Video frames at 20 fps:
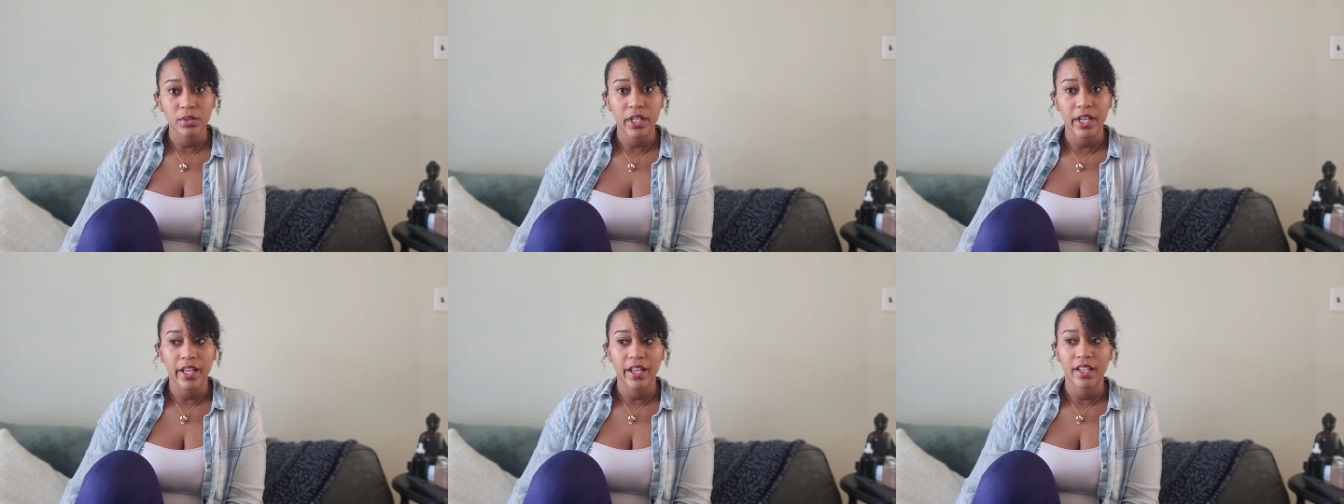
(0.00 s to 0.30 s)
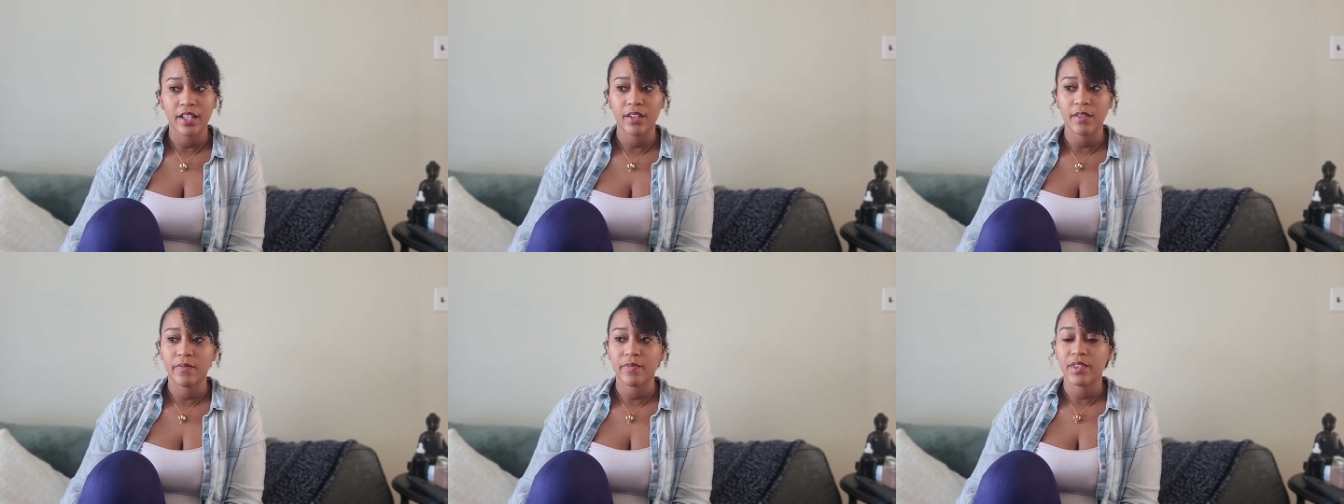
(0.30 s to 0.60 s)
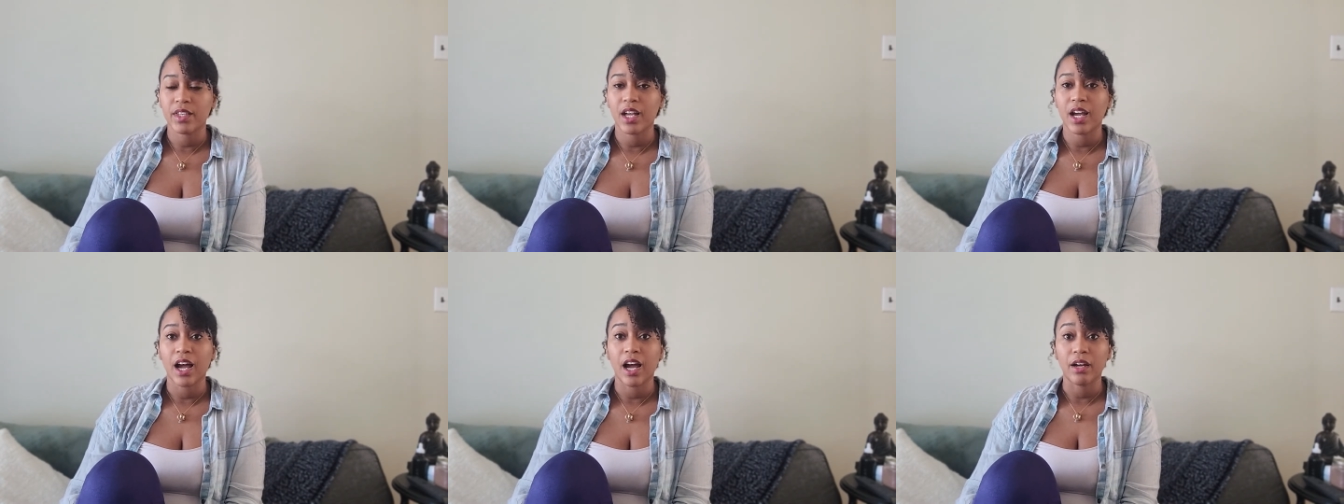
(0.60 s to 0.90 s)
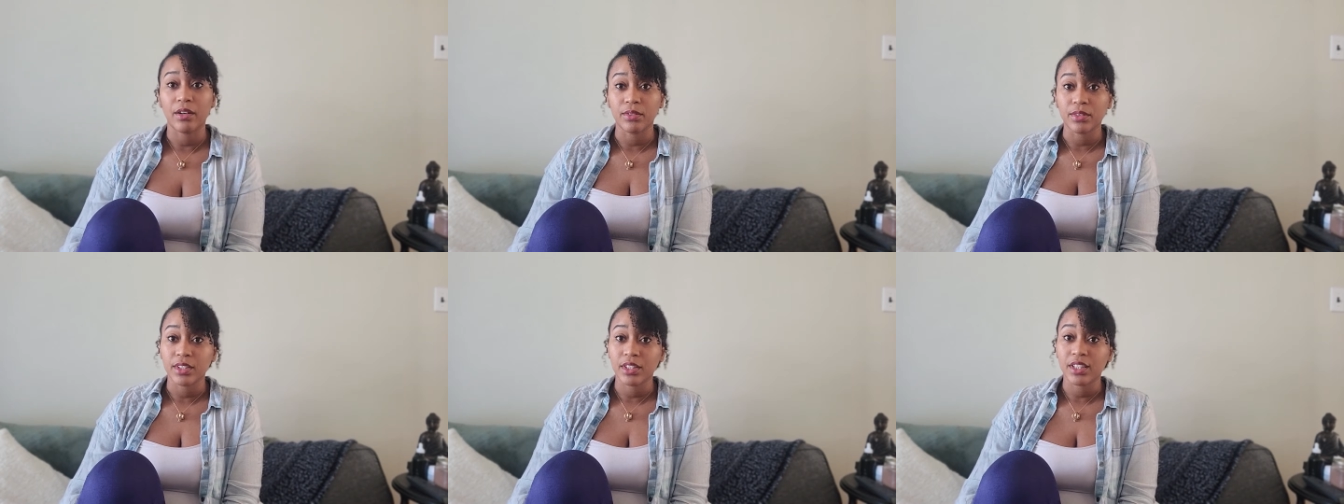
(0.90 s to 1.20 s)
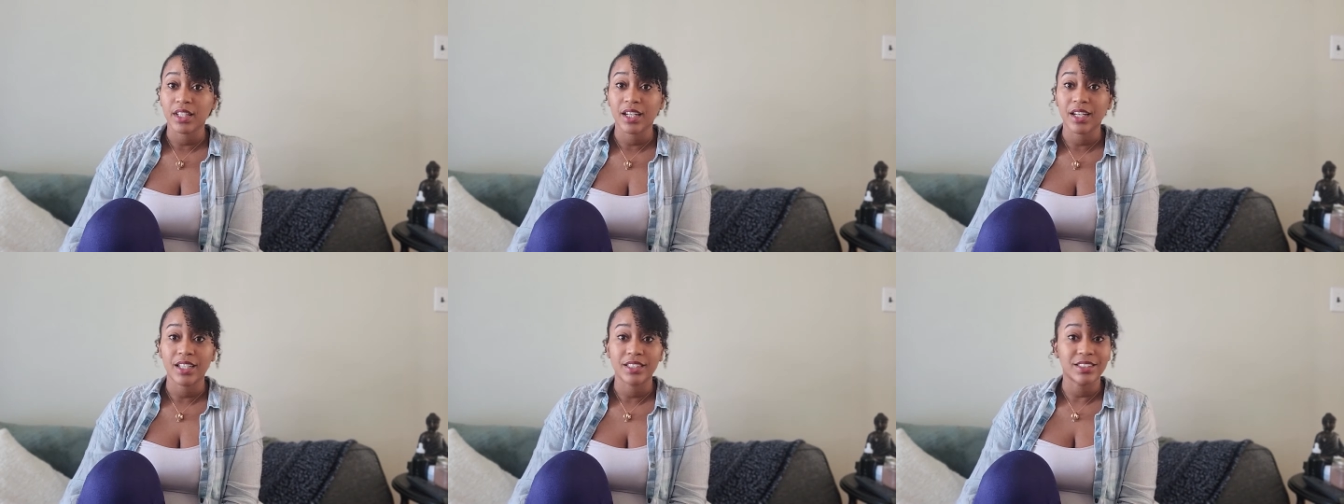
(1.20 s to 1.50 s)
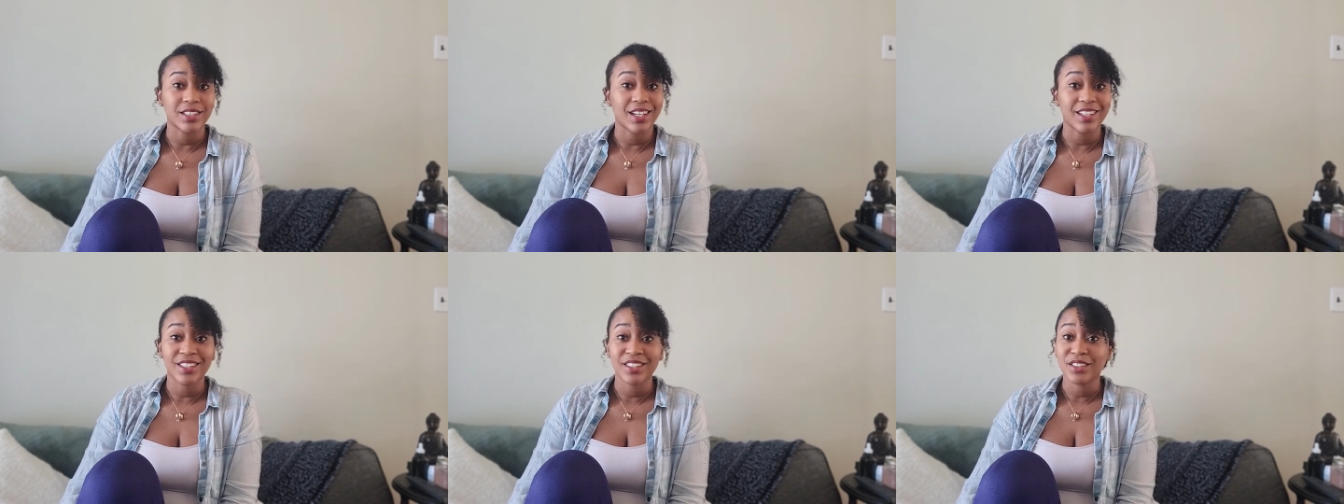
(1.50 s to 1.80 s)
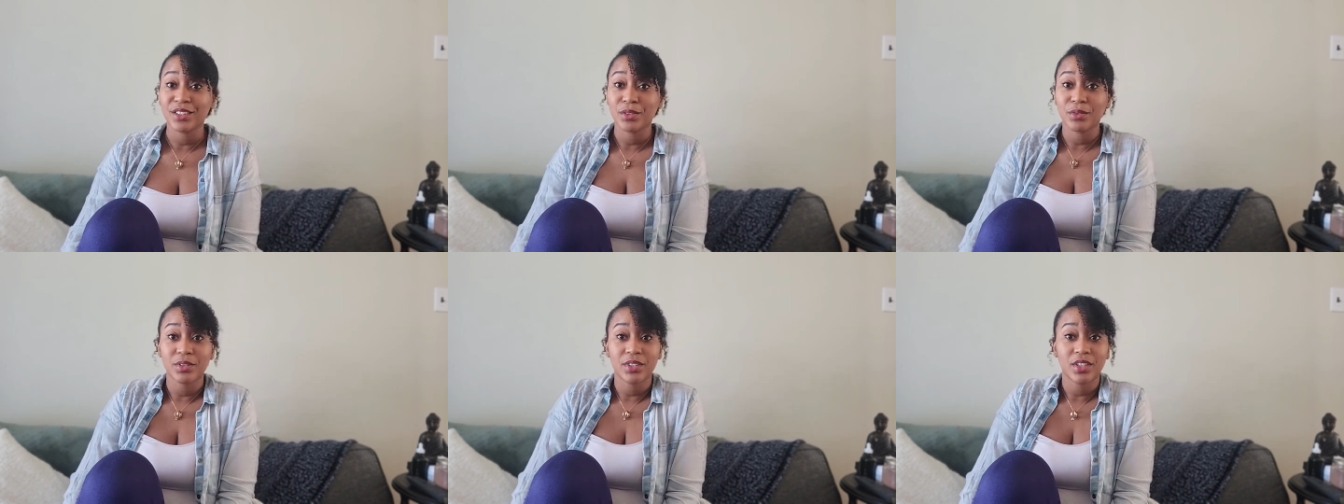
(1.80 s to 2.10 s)
And I realize I can
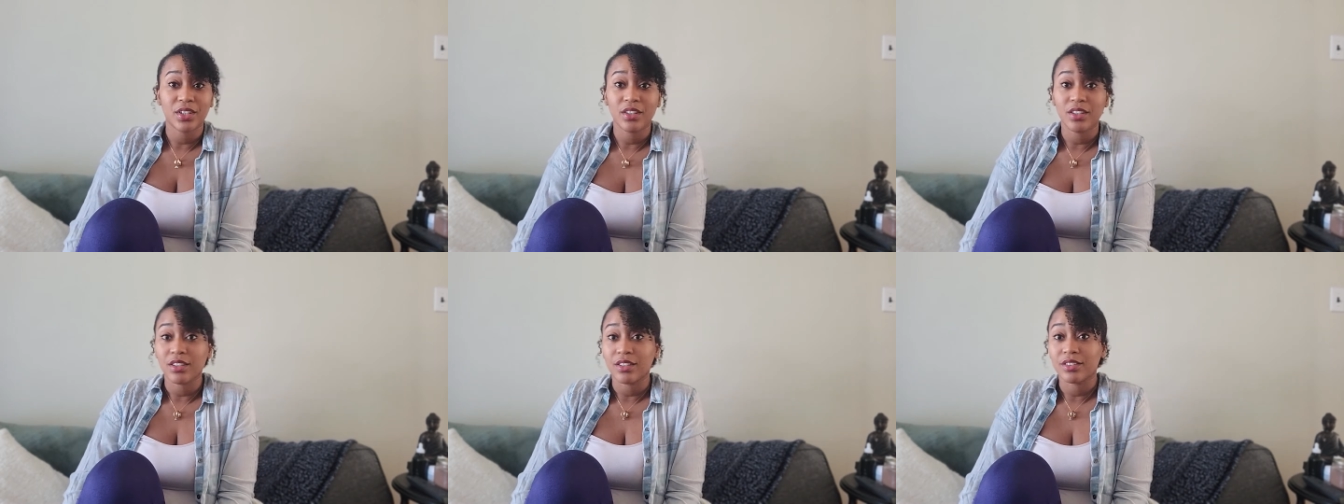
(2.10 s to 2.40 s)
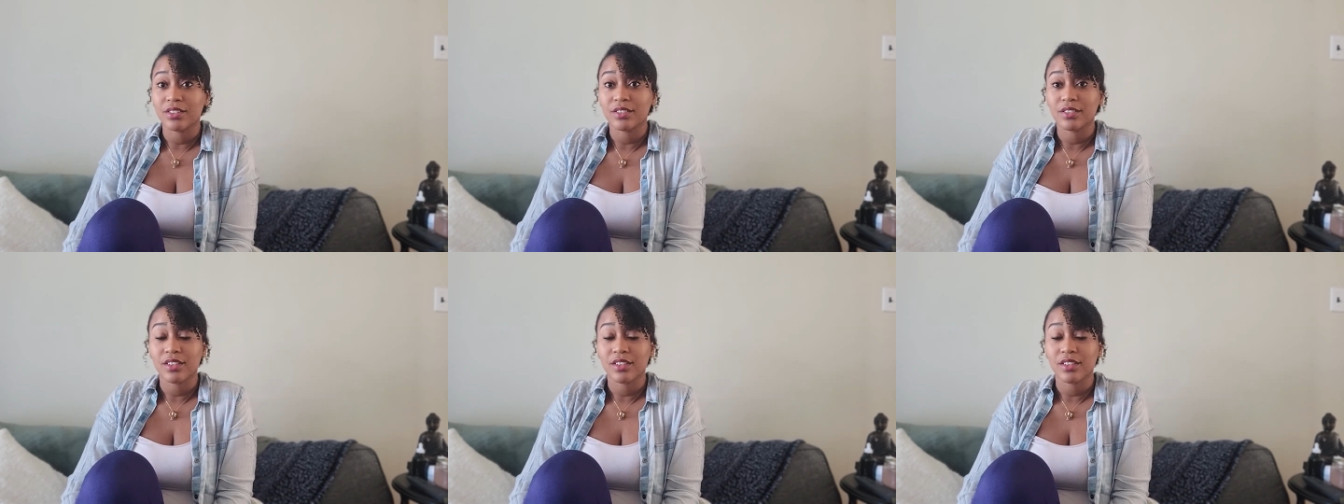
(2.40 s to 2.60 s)
do it all.